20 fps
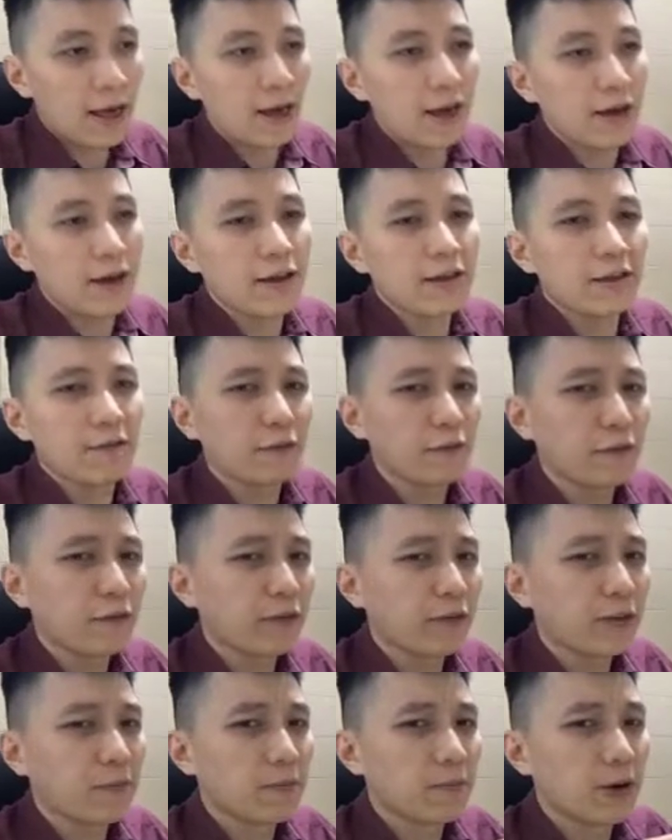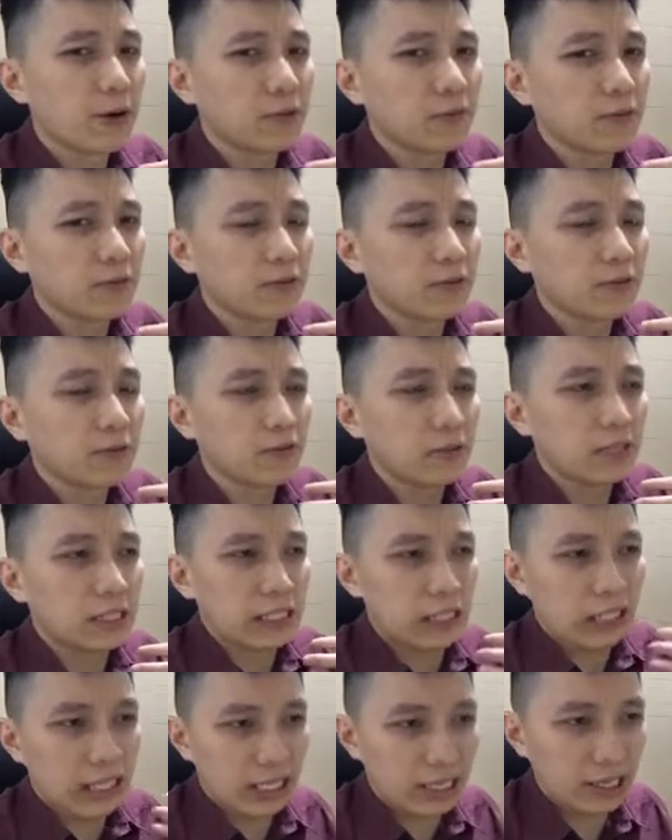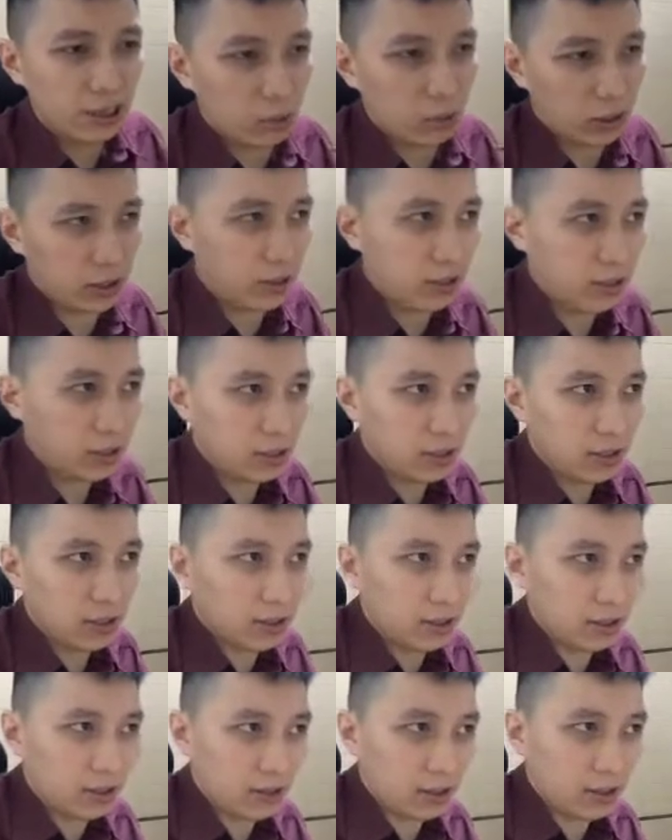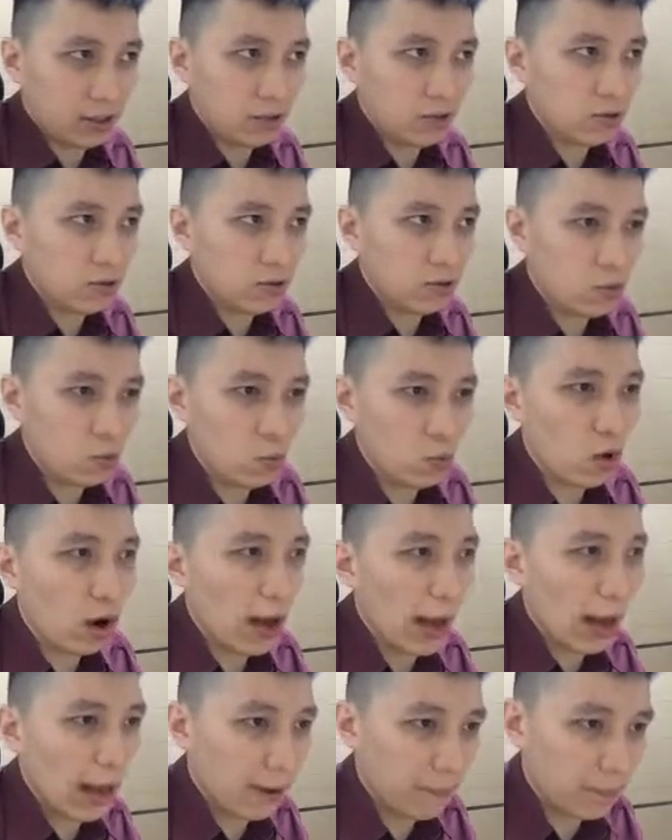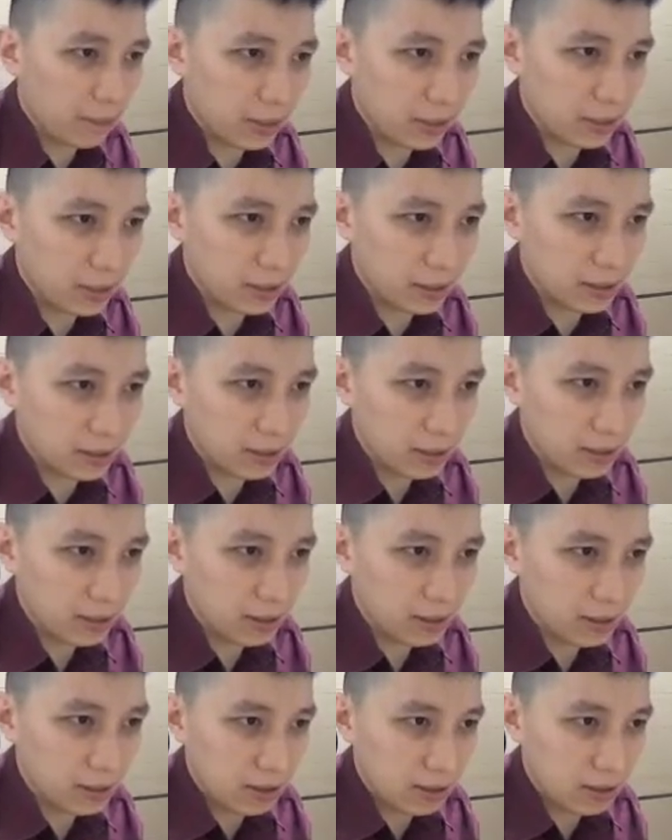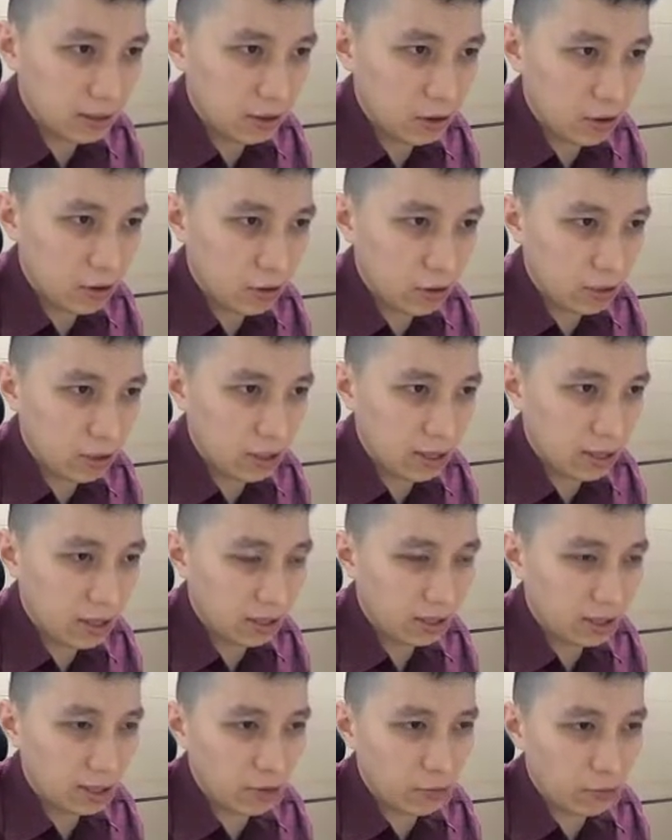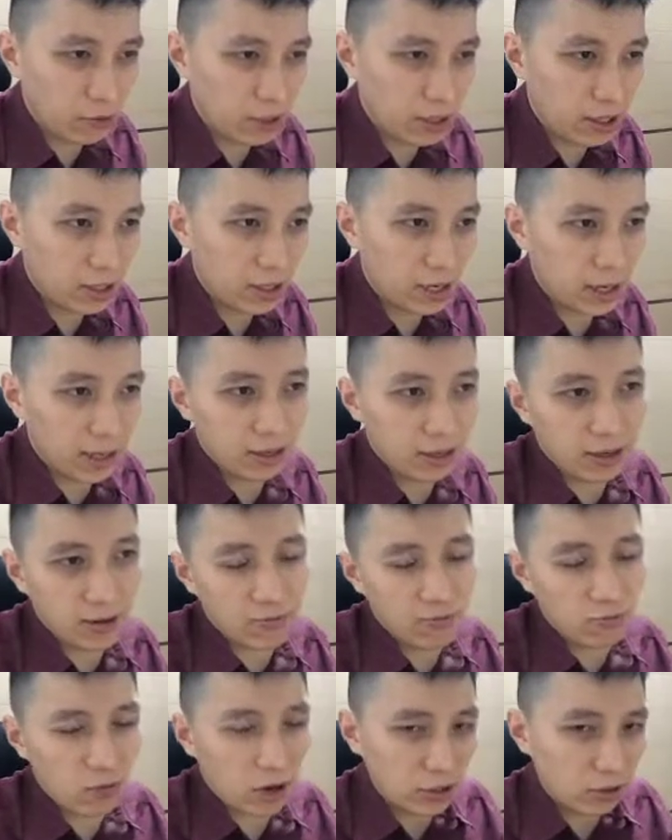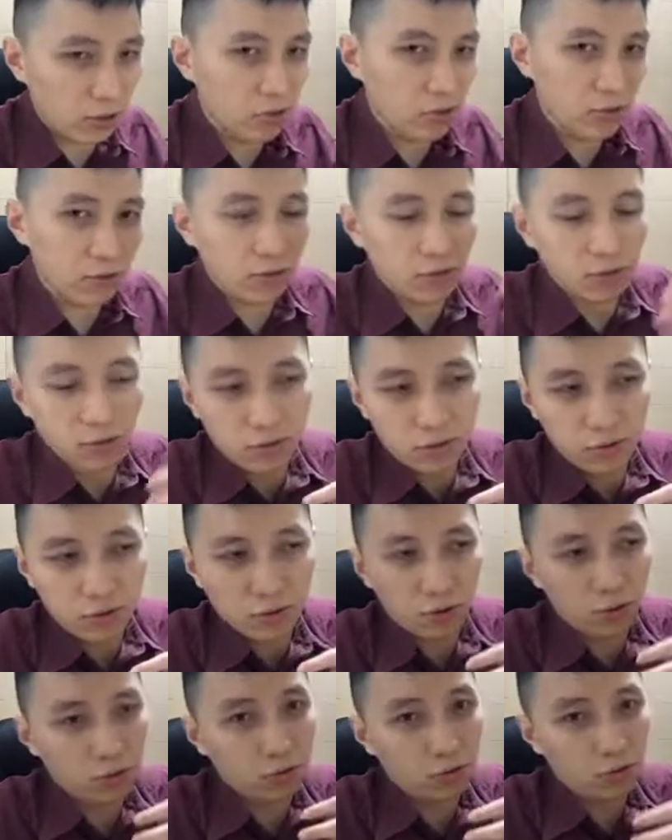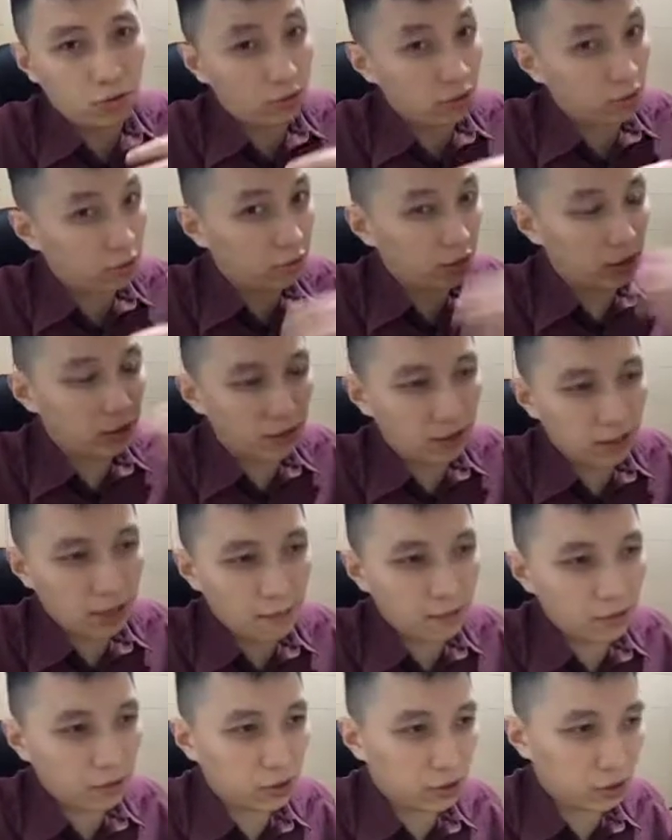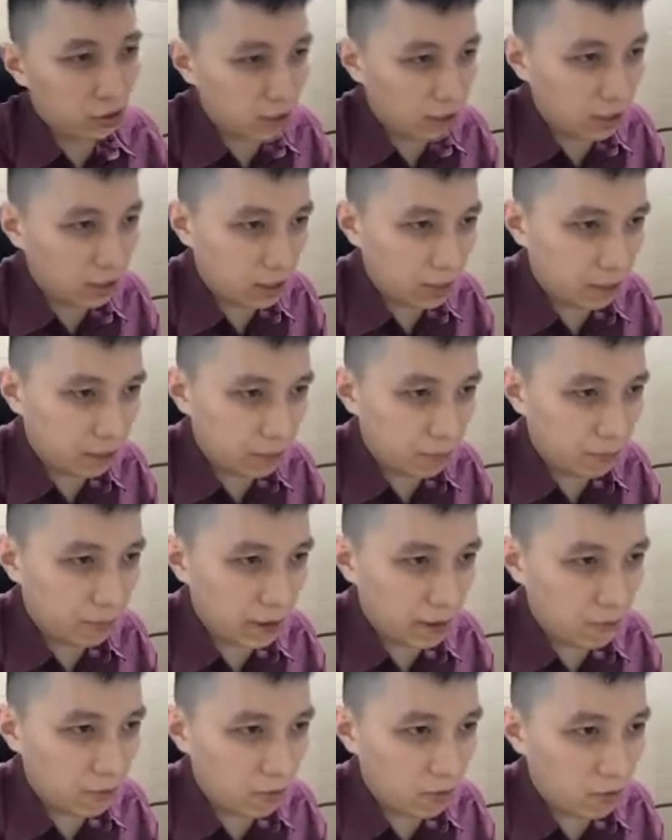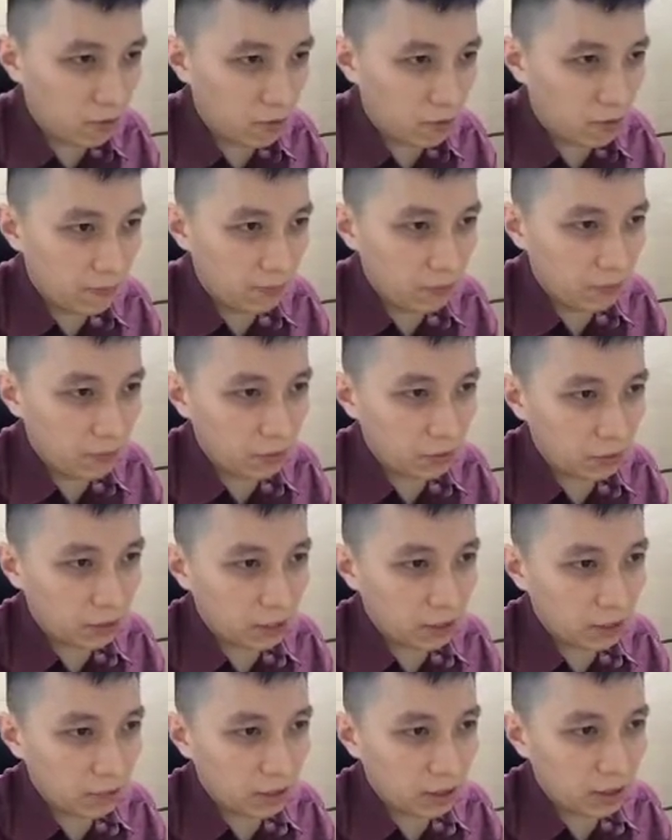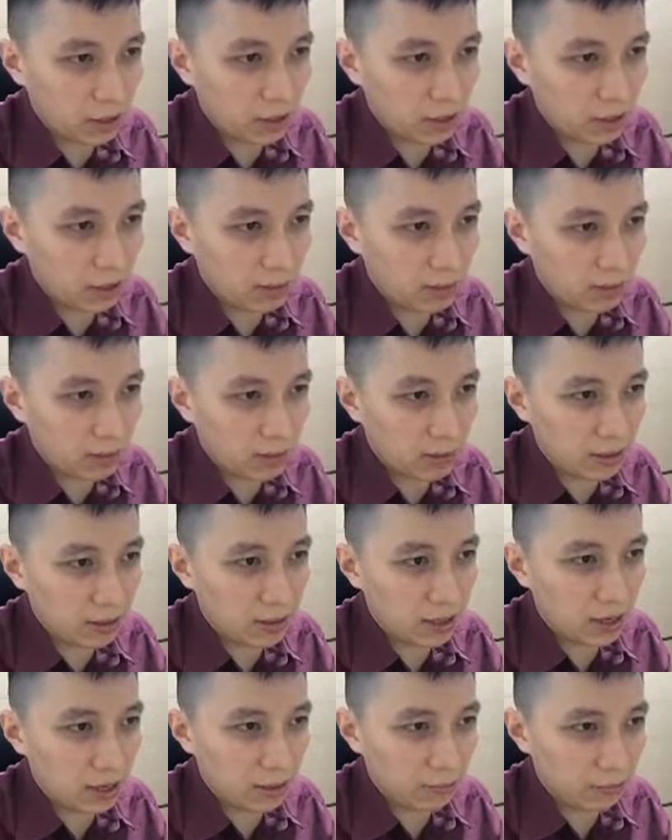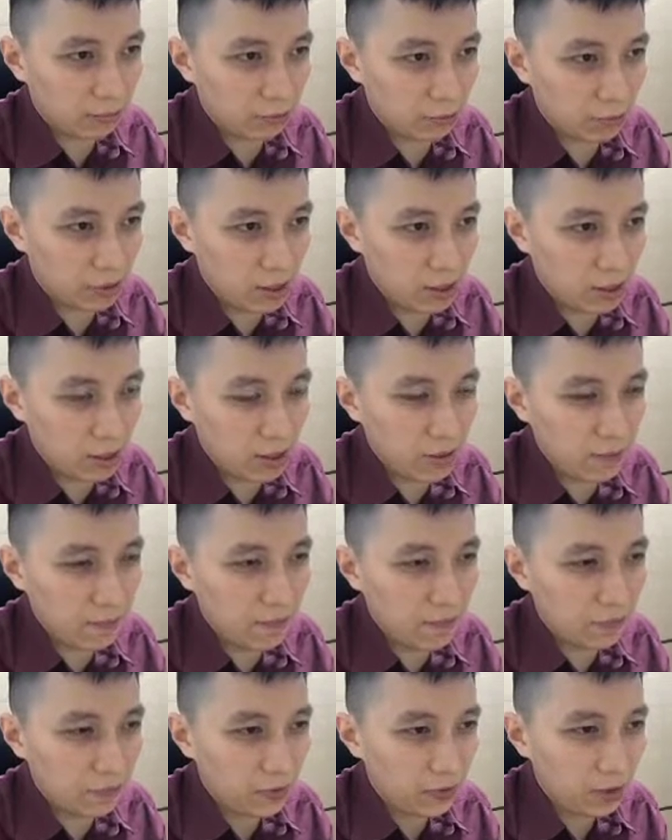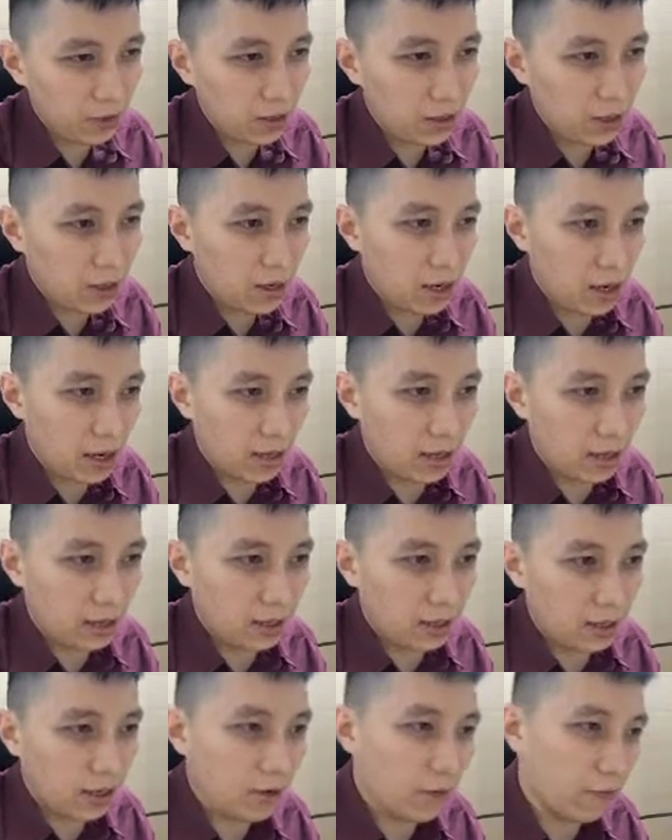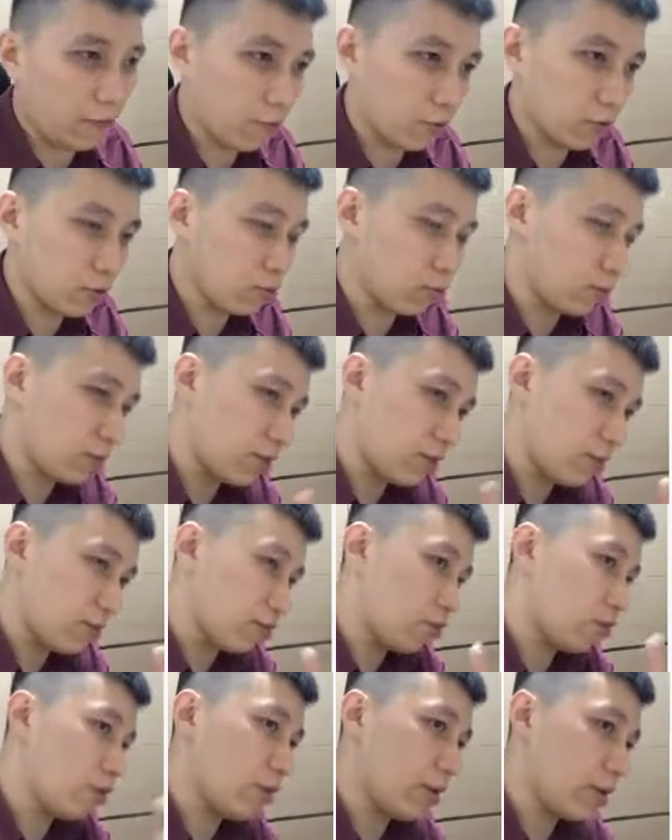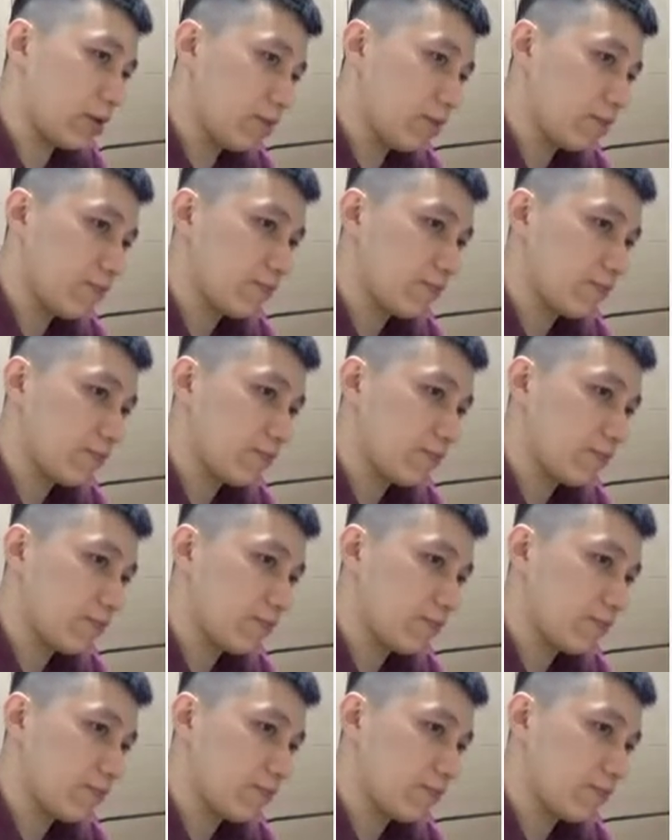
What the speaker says: And if you think about the liquid, right, what happened is earlier they were here, and then when you go to a greater temperature they expand more, so that's why they can get up to here, and then they of course will keep going